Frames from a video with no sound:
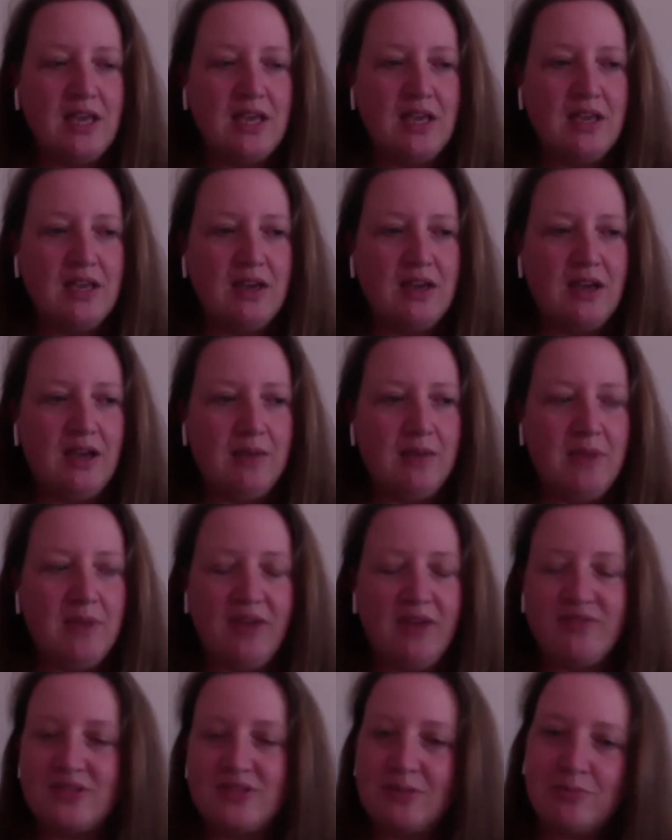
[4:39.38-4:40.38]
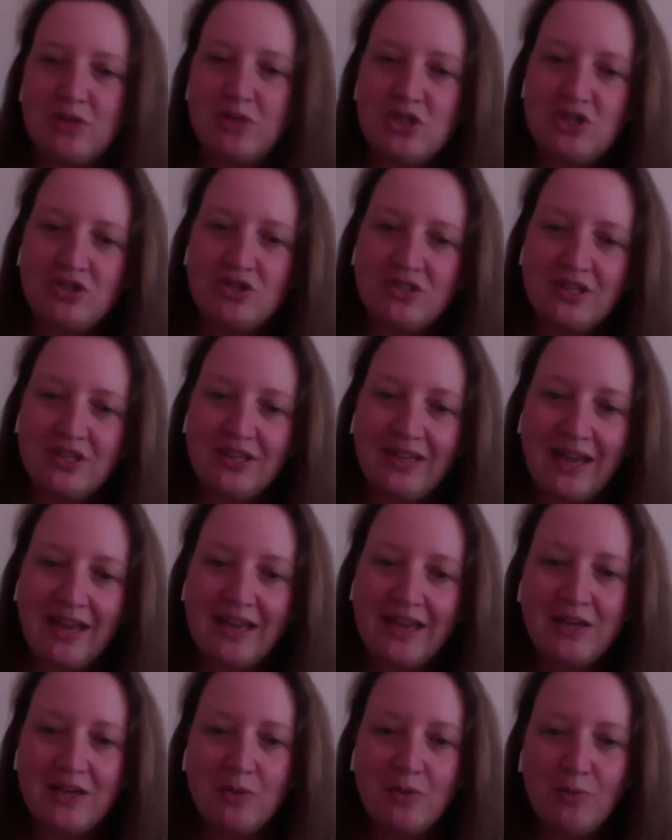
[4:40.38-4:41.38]
um, have some issues in
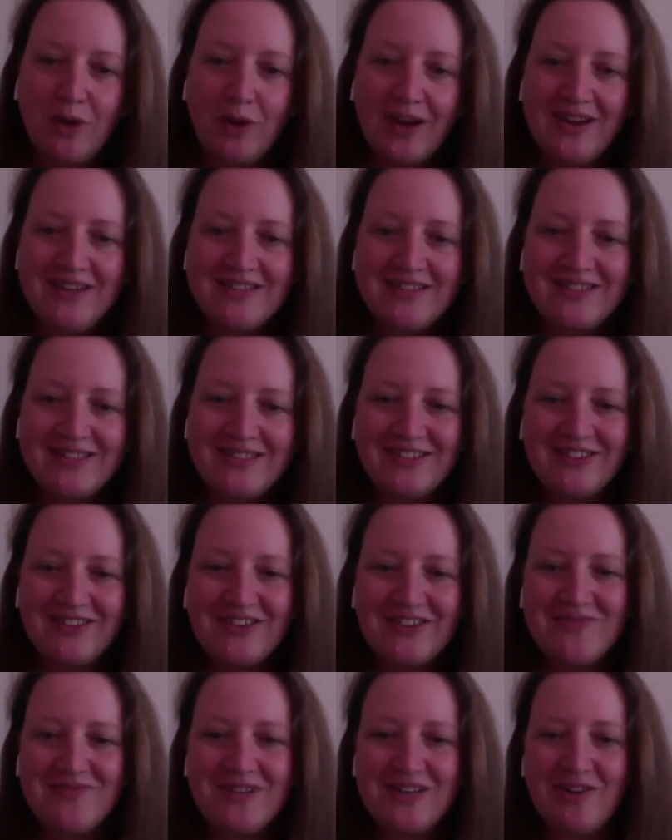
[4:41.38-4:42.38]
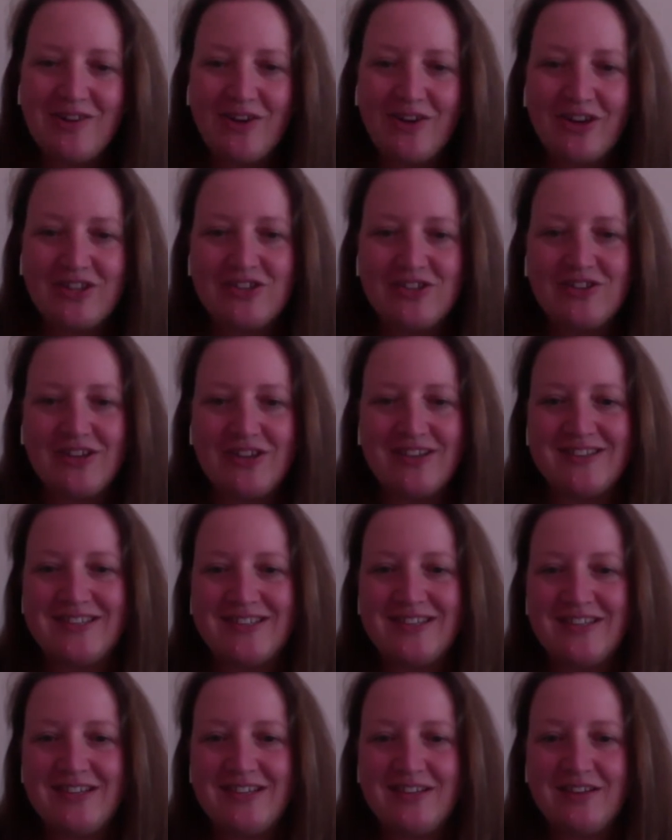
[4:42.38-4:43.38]
gaining weight you know we like to
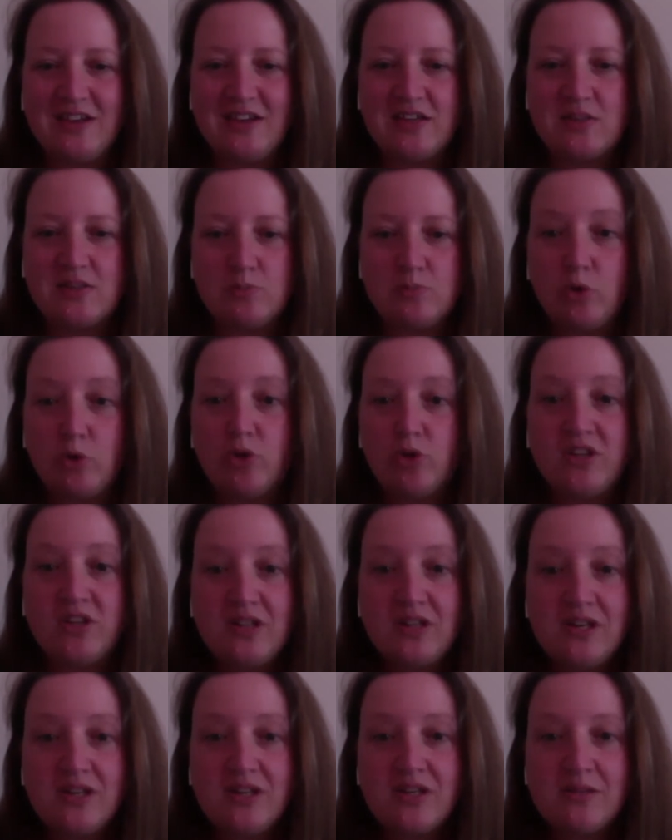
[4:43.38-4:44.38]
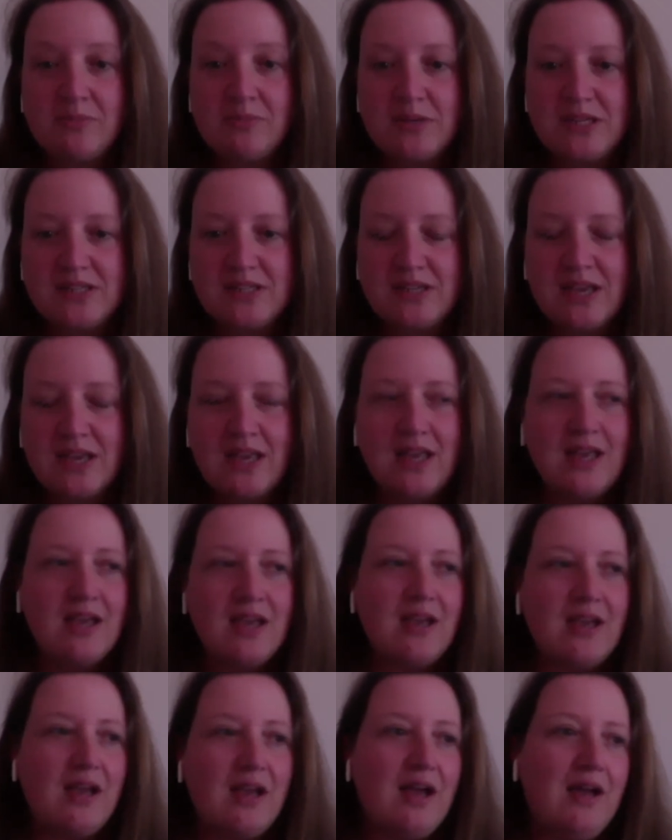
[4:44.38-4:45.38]
actually explore that a little bit
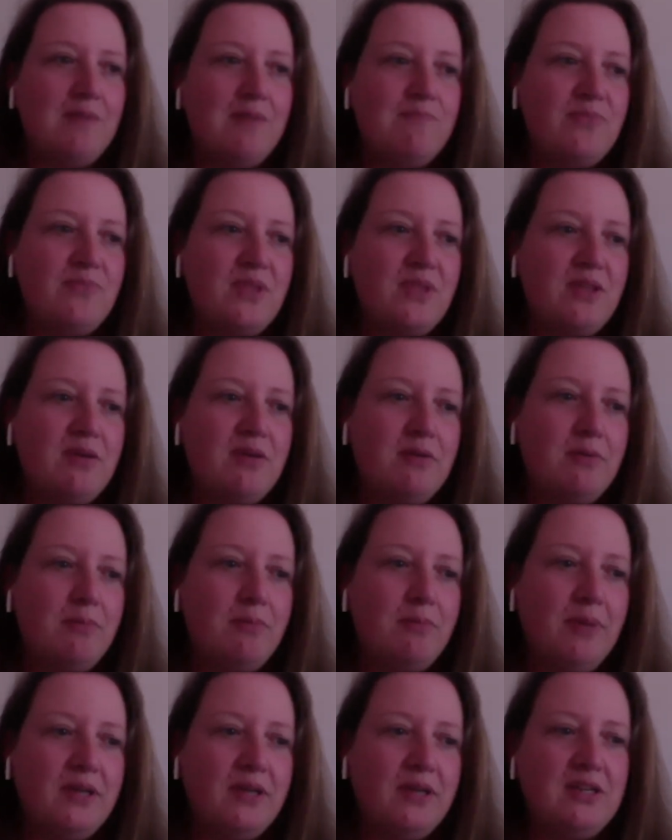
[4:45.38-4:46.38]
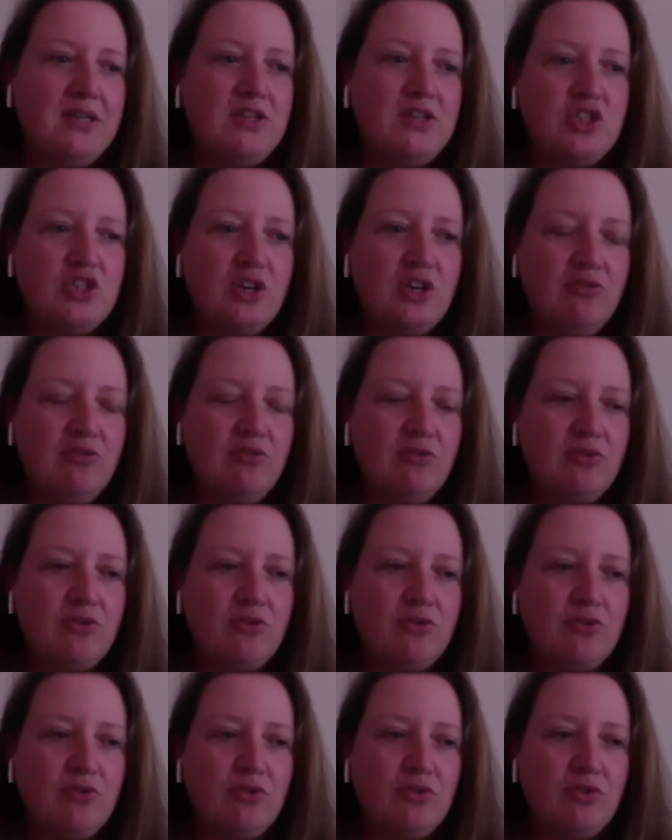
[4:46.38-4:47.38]
um, but in general